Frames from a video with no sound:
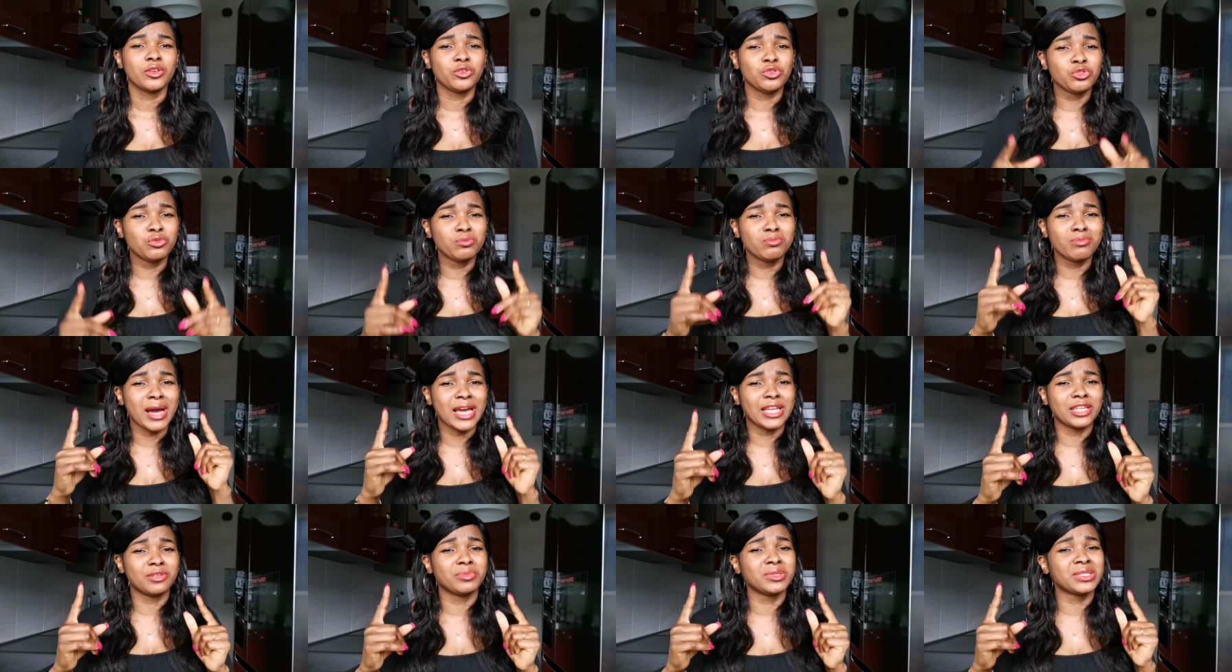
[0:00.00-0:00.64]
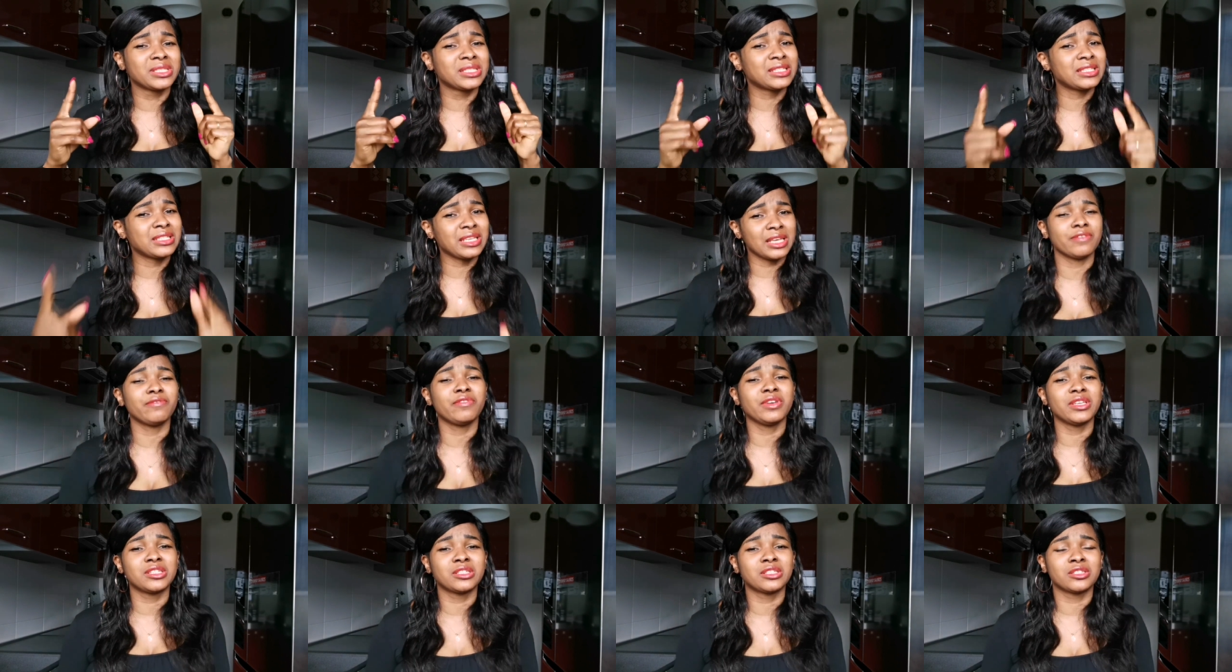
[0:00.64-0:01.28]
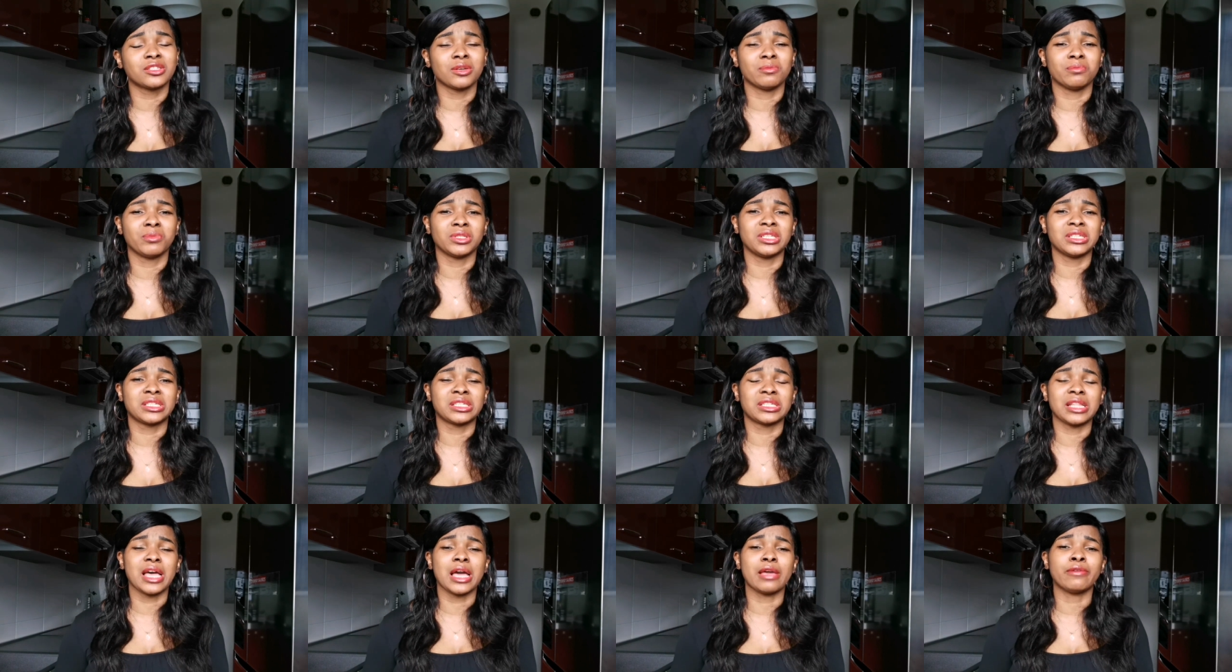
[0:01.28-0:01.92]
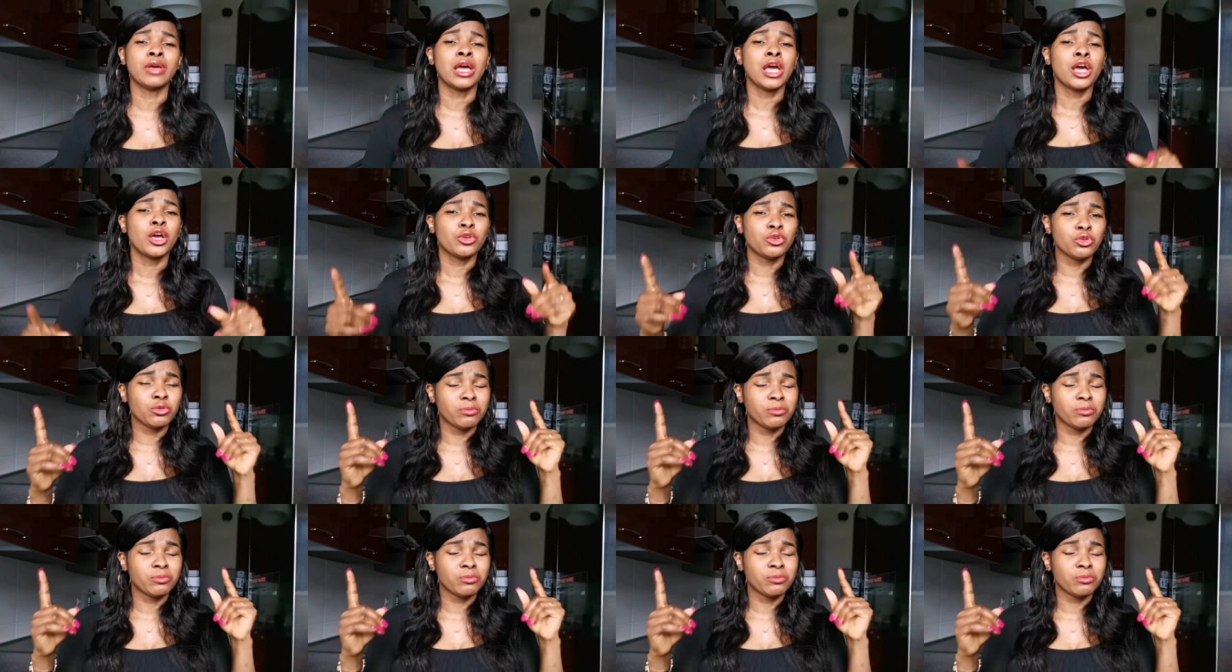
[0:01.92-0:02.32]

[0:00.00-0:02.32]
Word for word: You might be saving somebody's life.